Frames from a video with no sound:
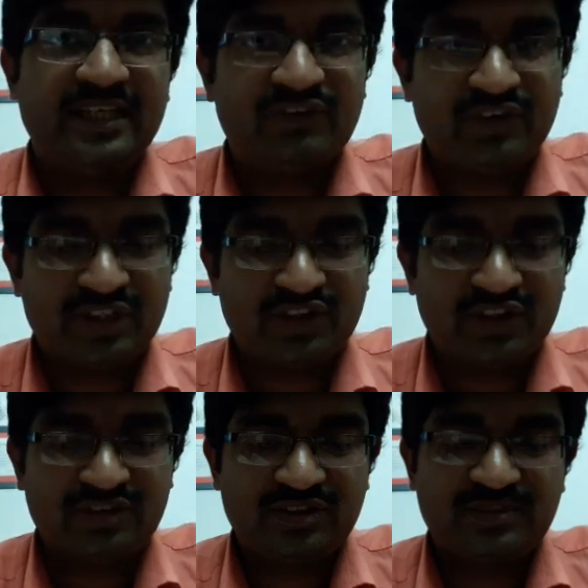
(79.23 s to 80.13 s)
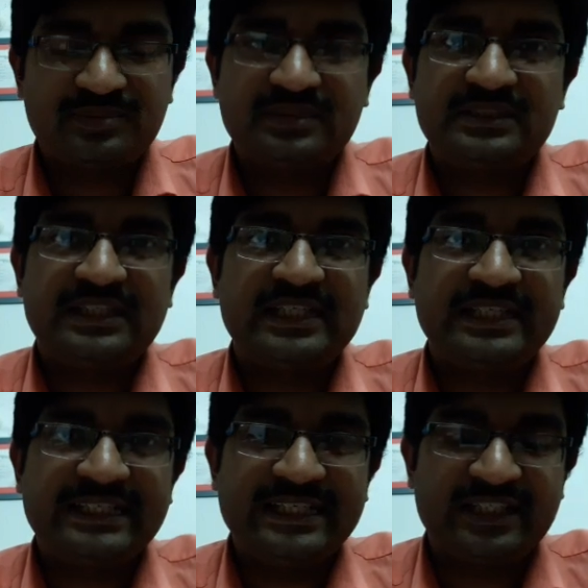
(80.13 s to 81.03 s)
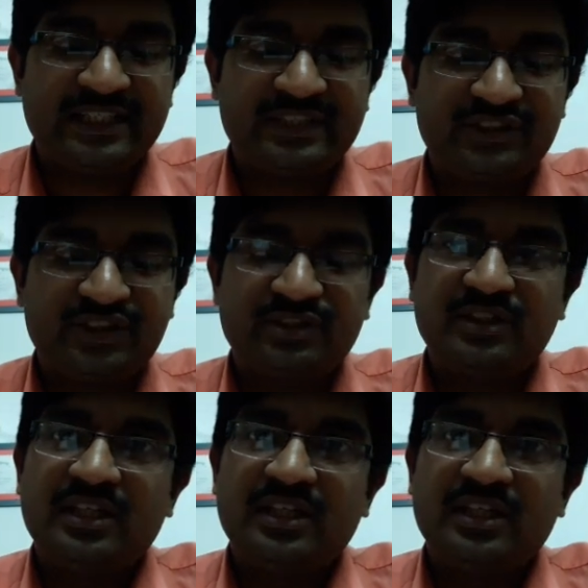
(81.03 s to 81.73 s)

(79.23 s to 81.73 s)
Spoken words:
infections, certain irritants,